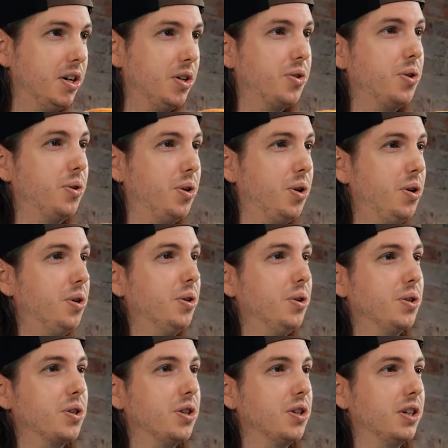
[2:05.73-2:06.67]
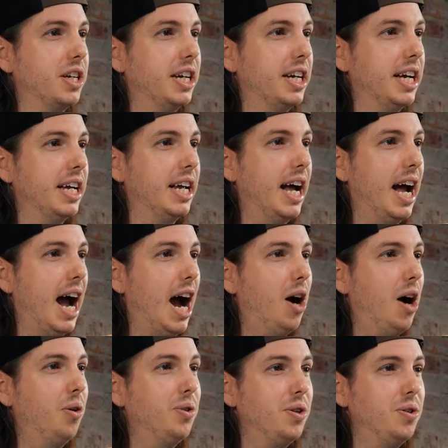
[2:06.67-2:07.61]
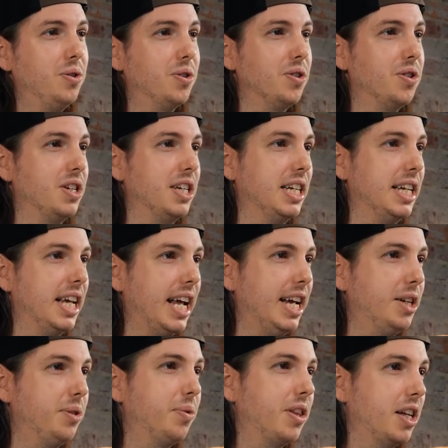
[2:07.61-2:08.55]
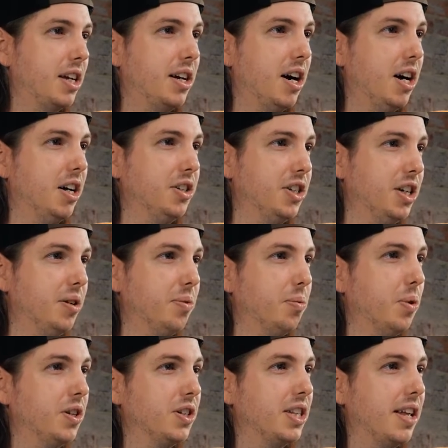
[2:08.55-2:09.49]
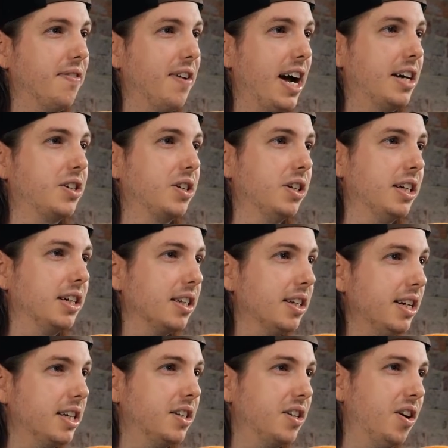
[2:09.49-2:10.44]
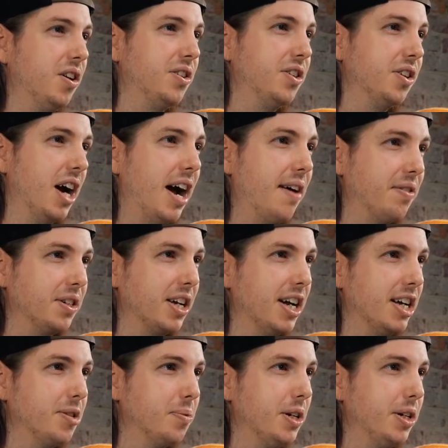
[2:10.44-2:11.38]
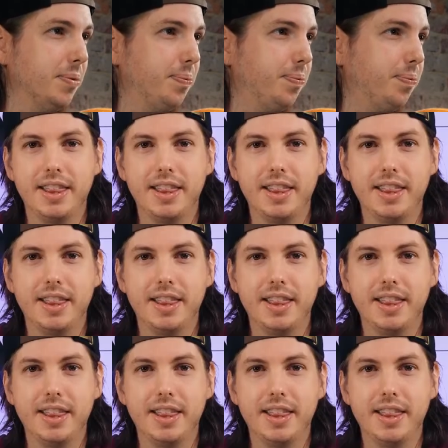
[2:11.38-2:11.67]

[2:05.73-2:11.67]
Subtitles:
So Google is looking at how users engage with the content once they've actually clicked on your advertisement.